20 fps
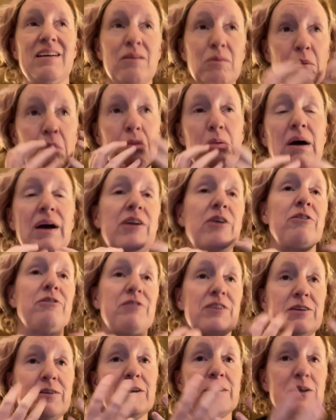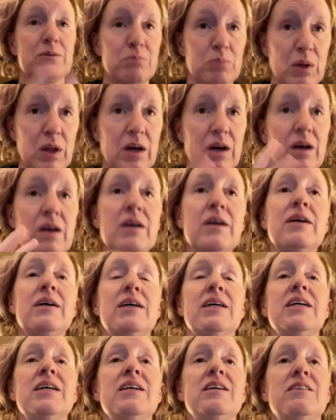well, I don't feel good, blah.
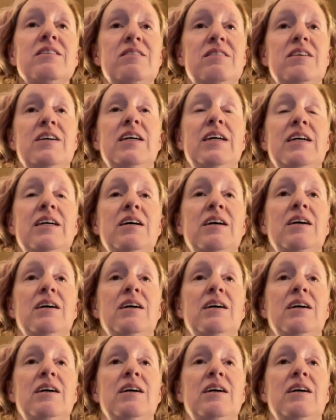It is like,